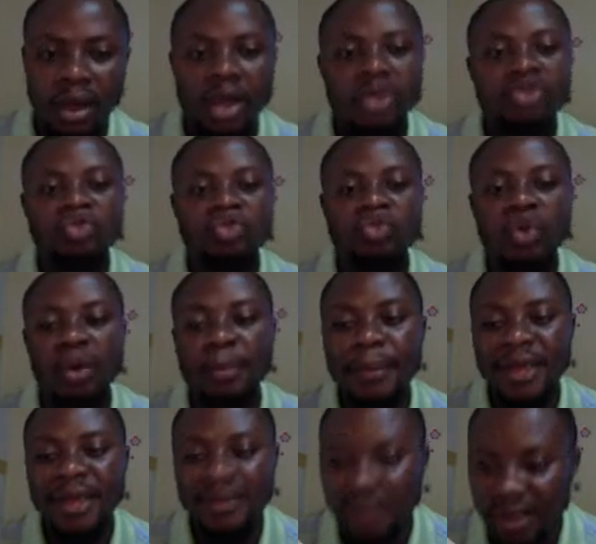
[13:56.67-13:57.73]
to your
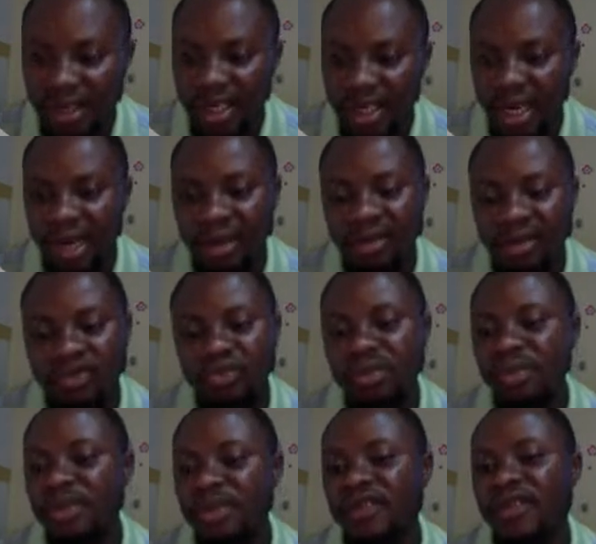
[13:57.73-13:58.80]
Messenger, to
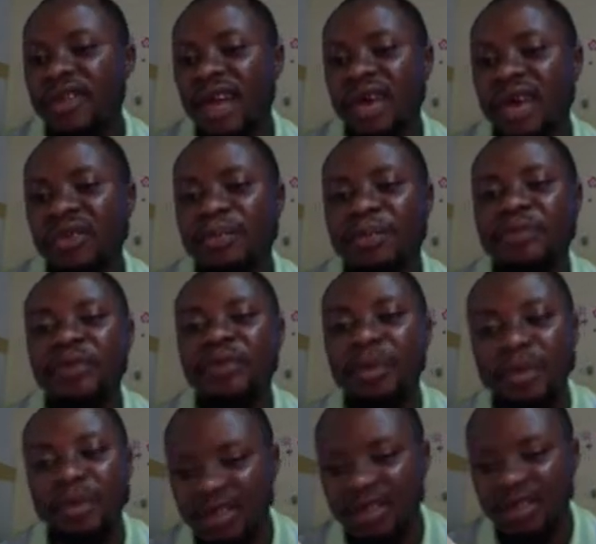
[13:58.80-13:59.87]
me, Messenger, I don't prefer
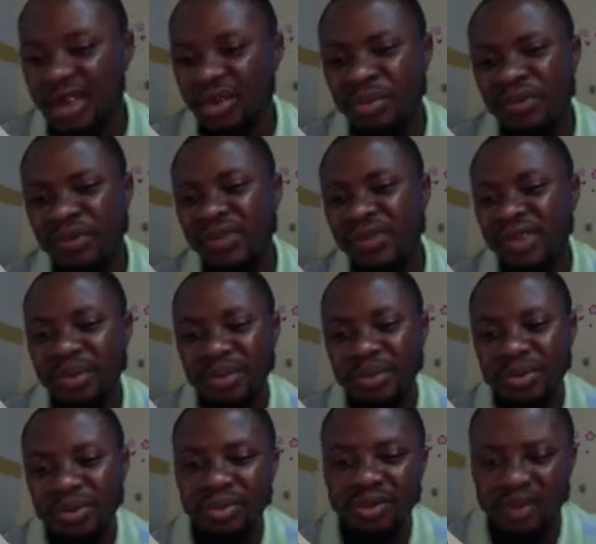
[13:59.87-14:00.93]
Messenger. I don't prefer sending people
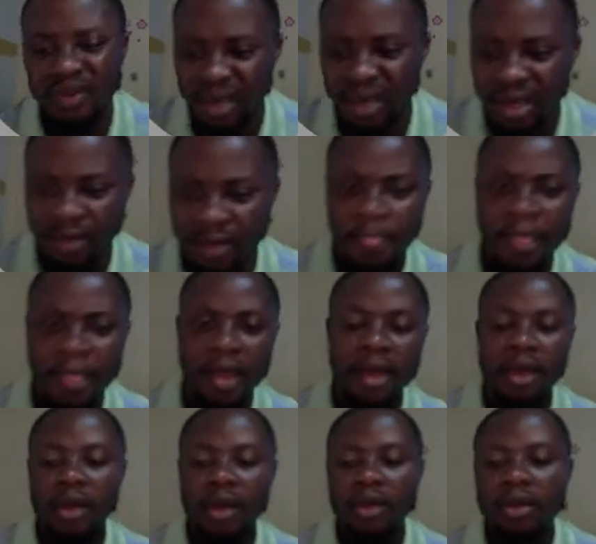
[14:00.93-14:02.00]
to Messenger.
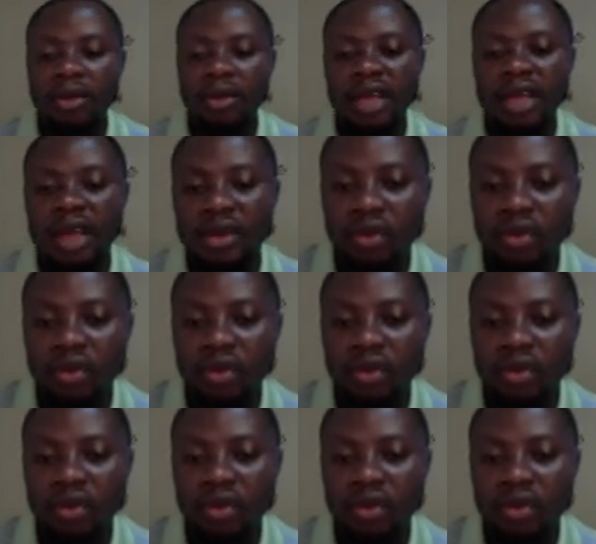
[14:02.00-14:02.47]
Then you